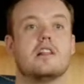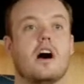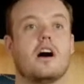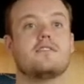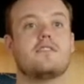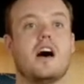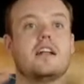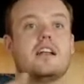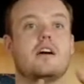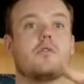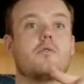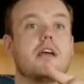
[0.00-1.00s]

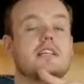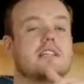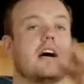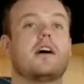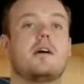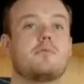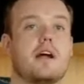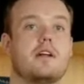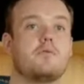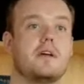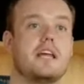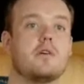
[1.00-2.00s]
Lanvin is not a
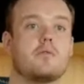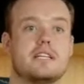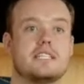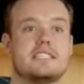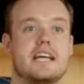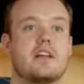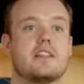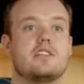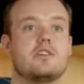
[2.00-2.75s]
brand we resell.